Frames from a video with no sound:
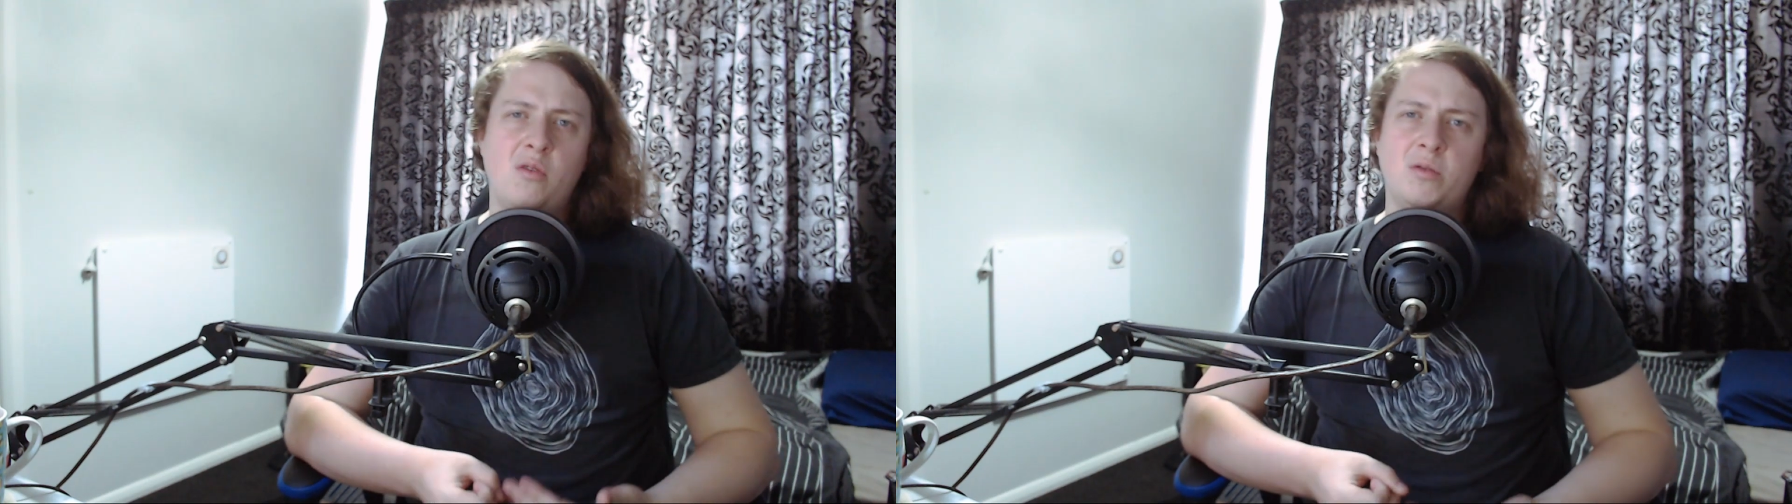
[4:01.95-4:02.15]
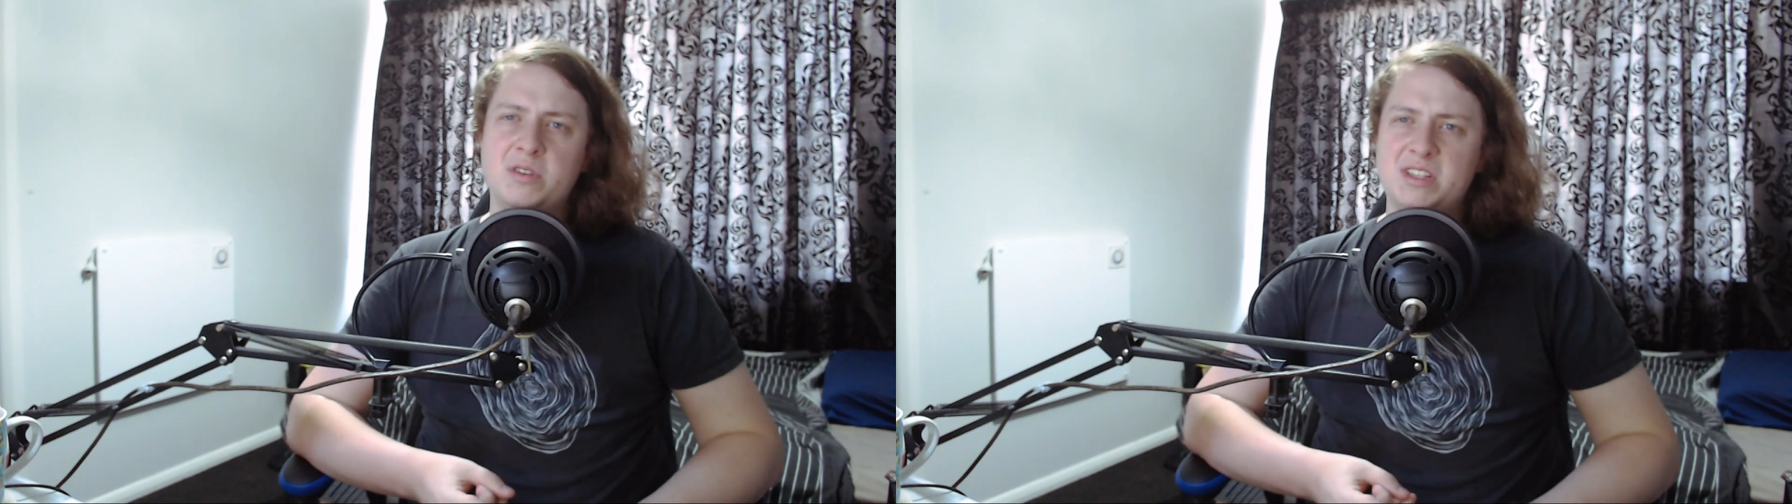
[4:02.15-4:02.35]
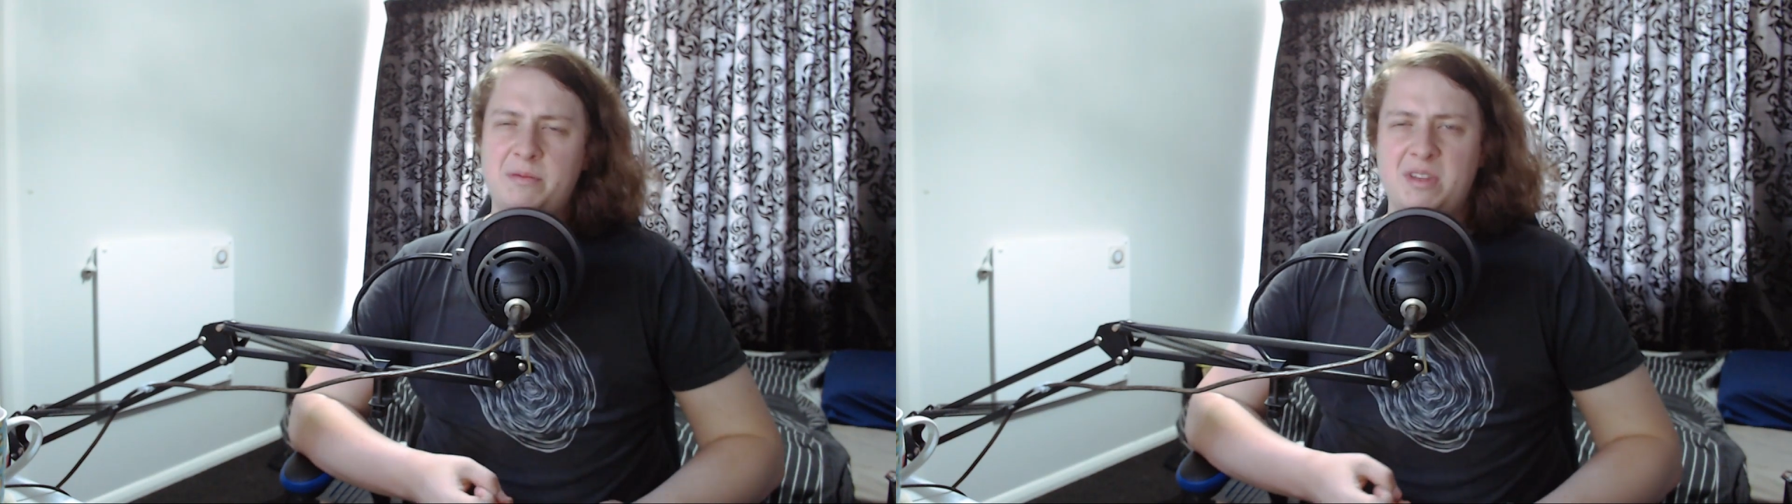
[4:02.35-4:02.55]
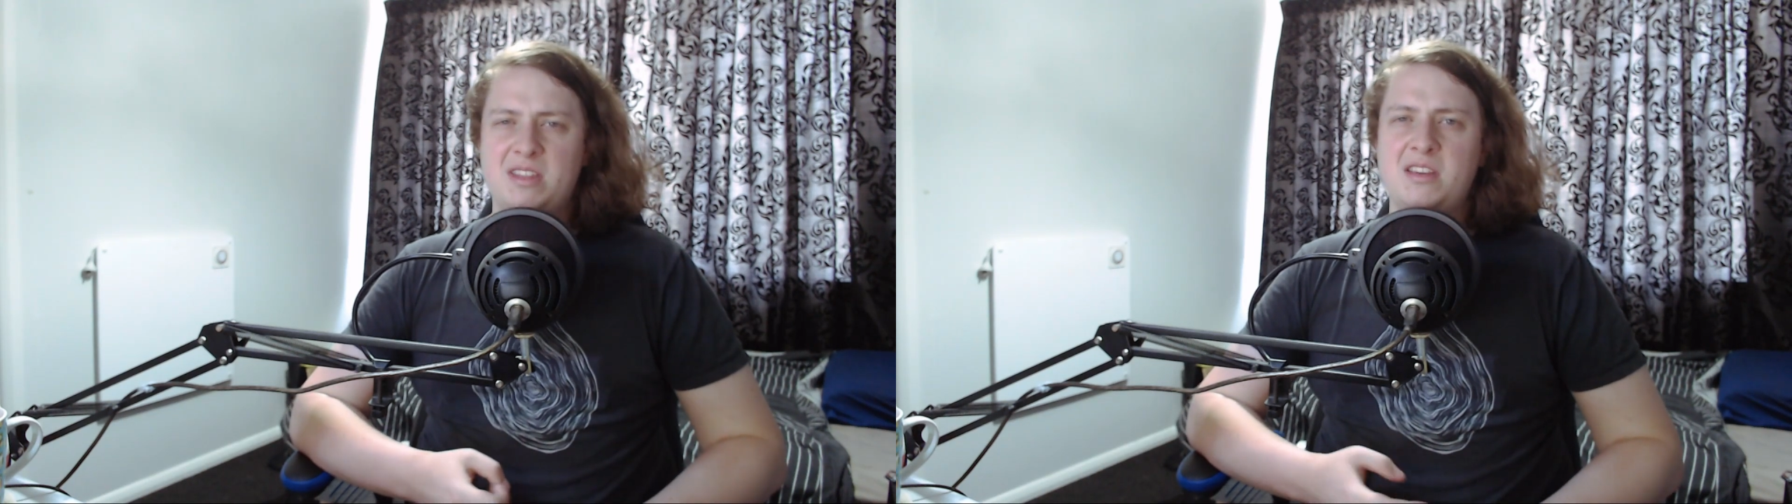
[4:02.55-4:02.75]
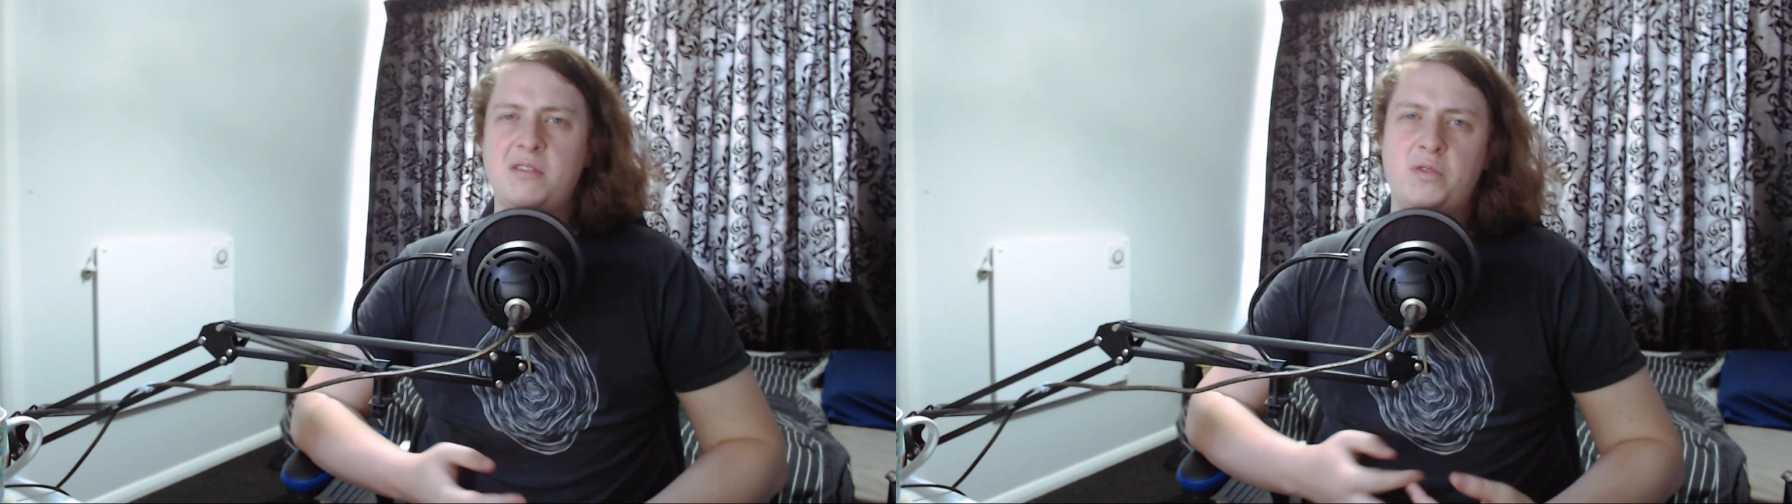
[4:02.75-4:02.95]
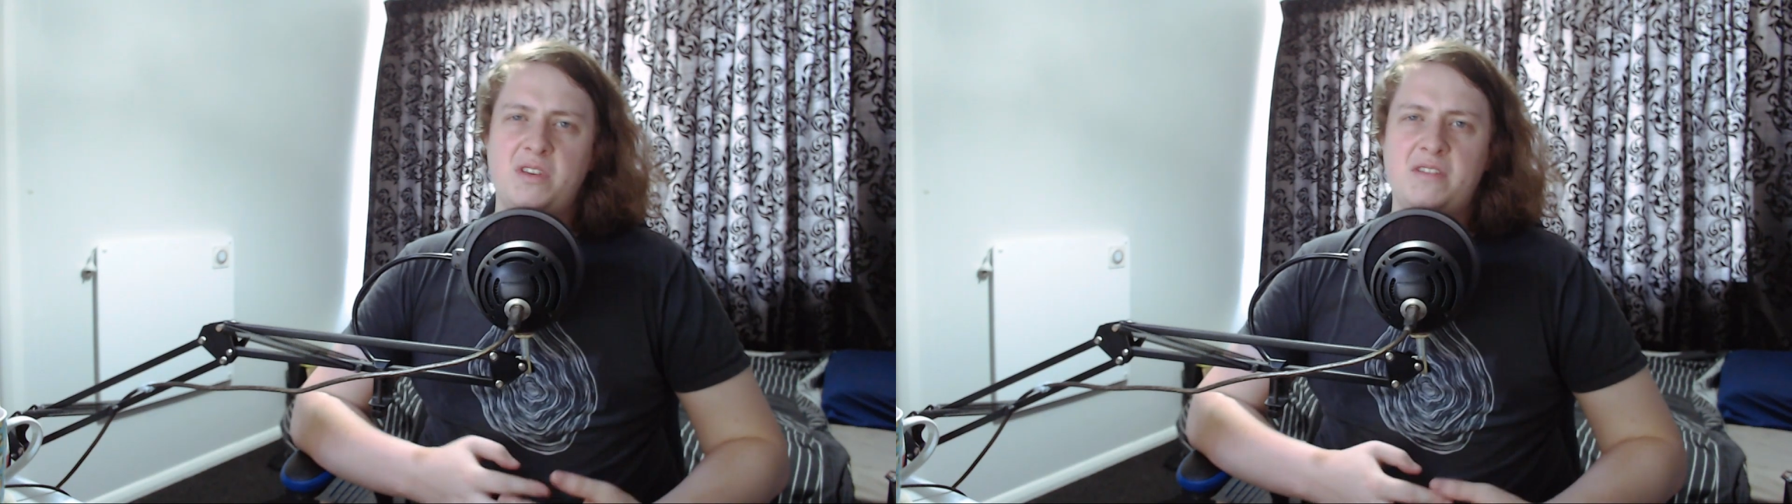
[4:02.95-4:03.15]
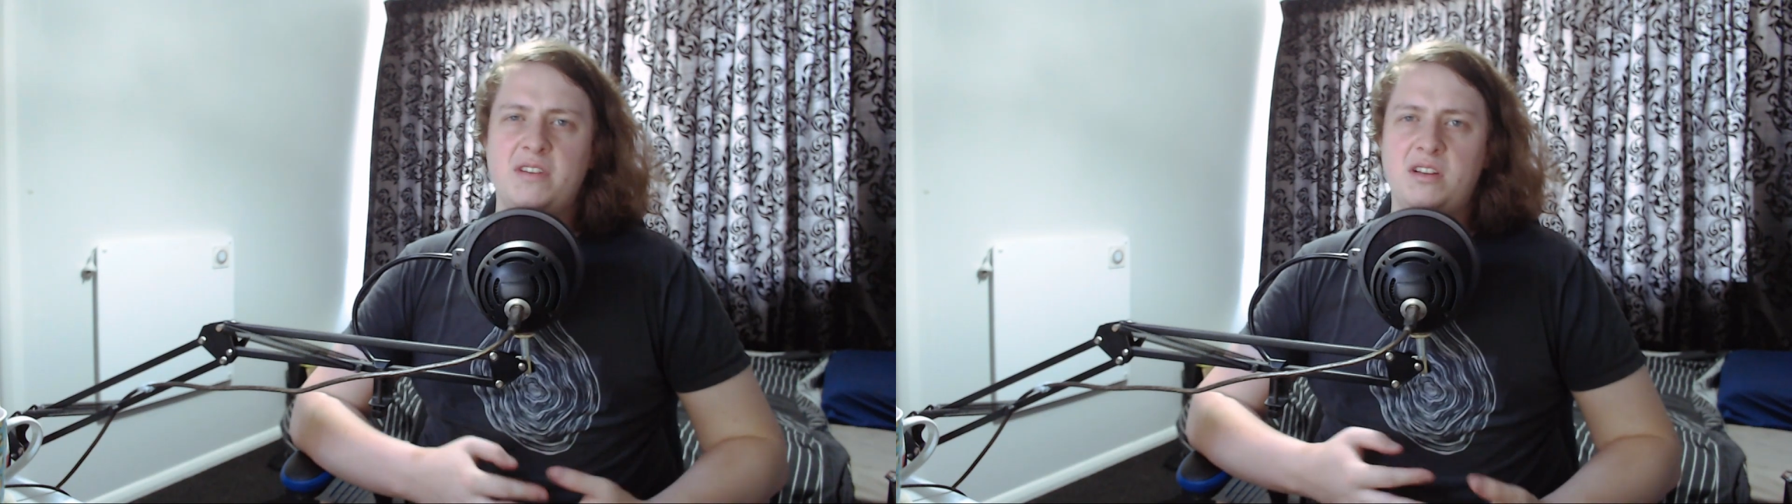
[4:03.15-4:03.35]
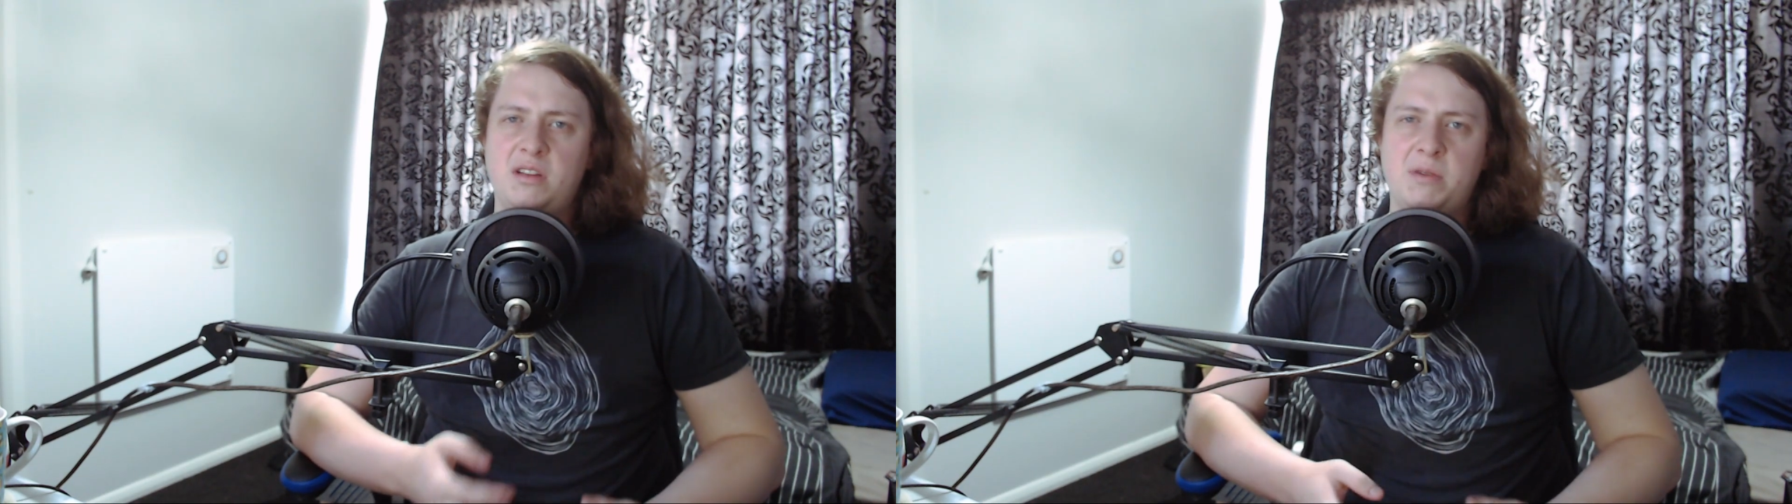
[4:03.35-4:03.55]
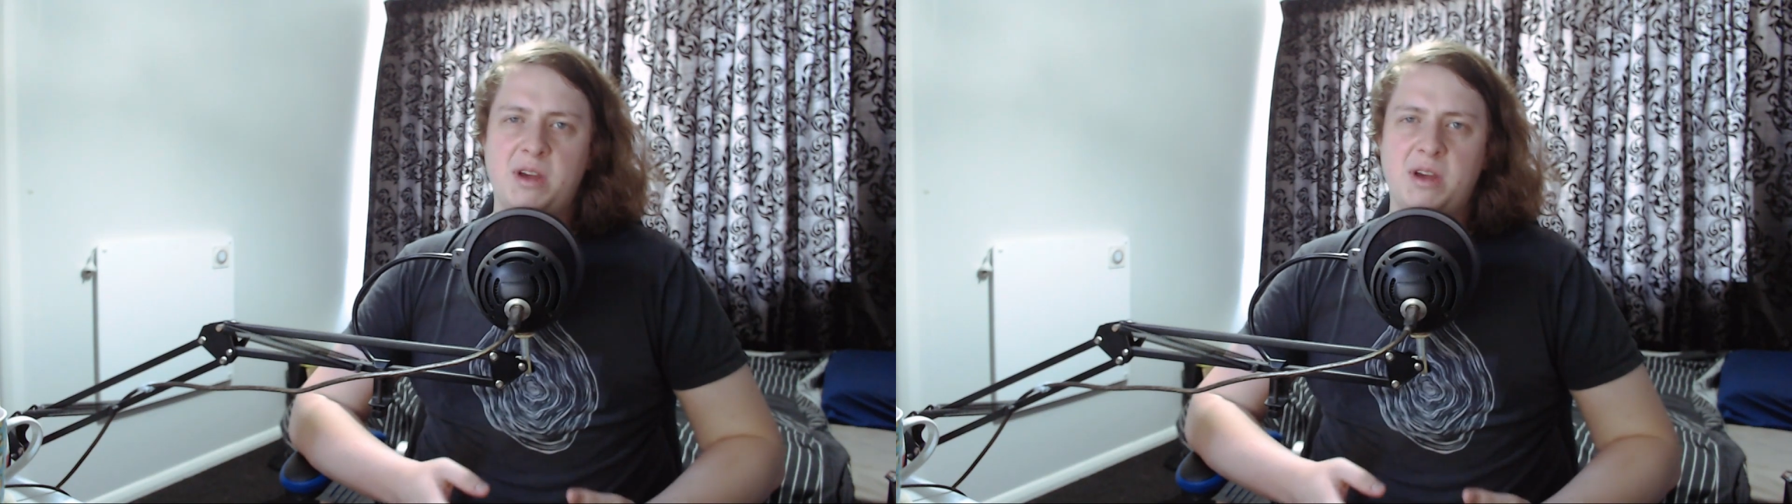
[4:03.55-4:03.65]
or something that you see fairly